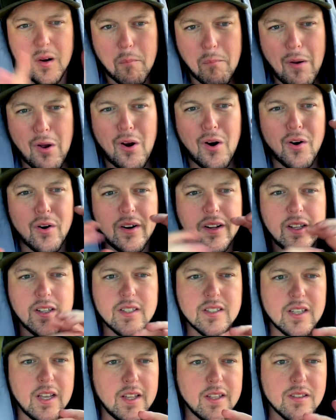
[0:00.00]
party
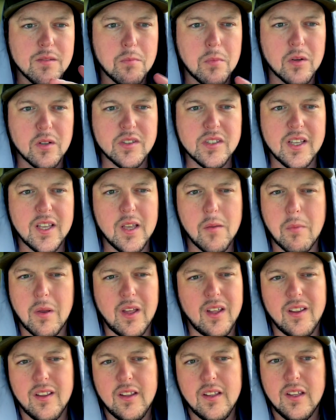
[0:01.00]
sense per se, but